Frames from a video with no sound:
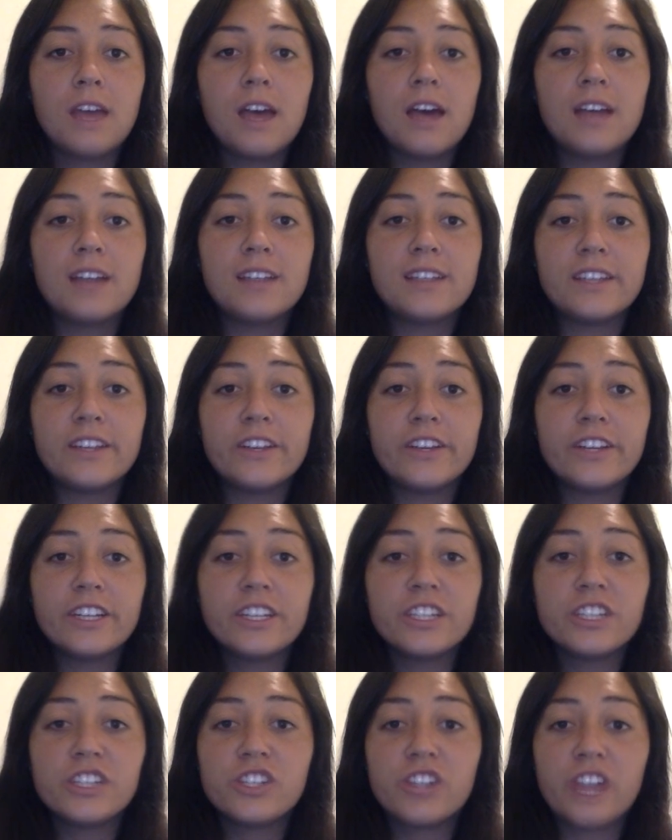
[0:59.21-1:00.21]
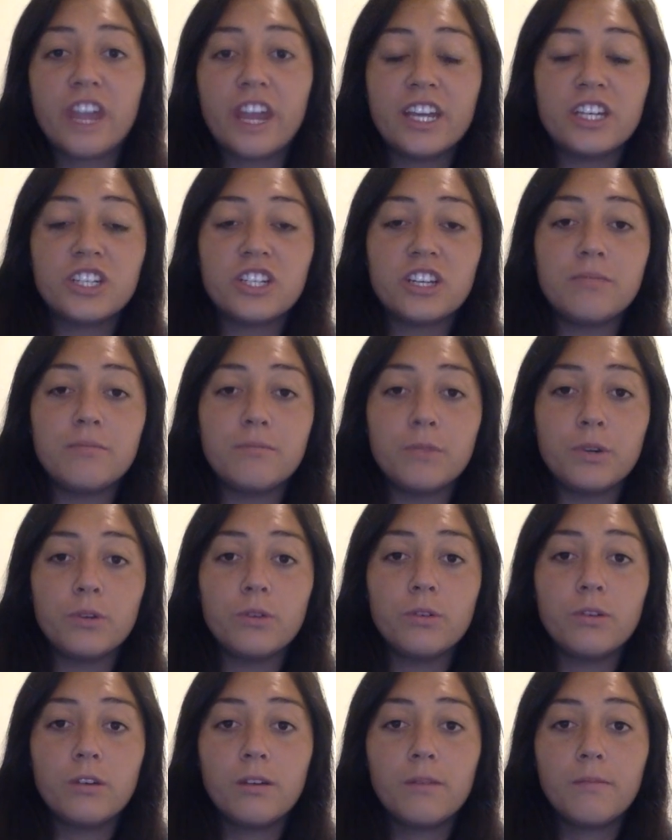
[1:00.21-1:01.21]
a serious change in
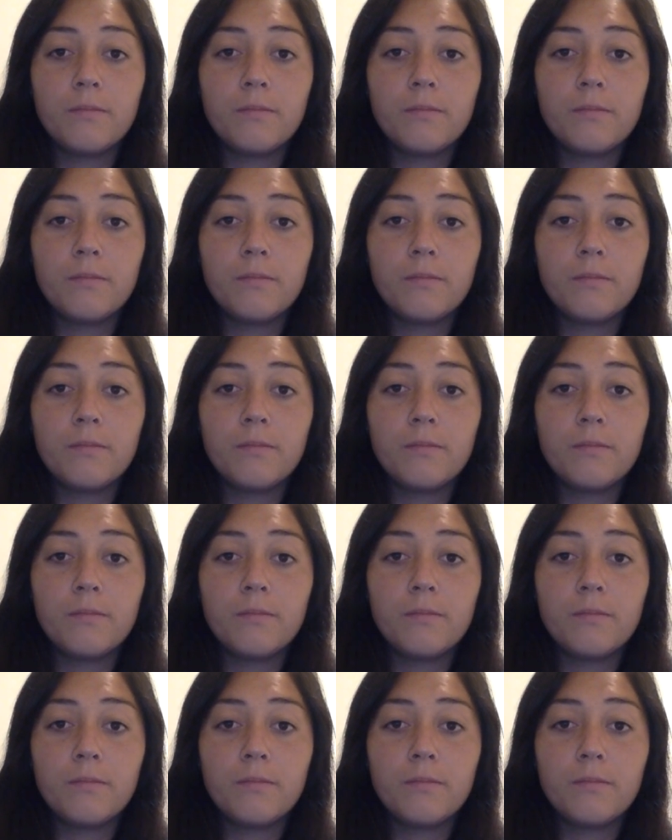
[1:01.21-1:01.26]
mood.